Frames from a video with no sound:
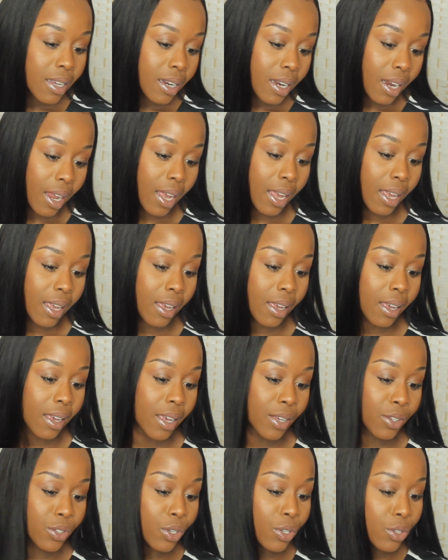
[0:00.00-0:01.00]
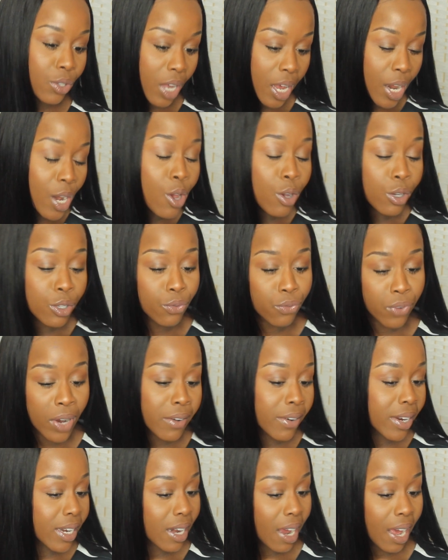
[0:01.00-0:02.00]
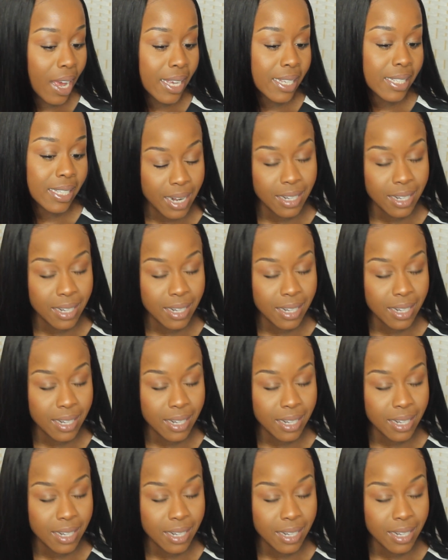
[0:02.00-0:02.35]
Like it looks very nice,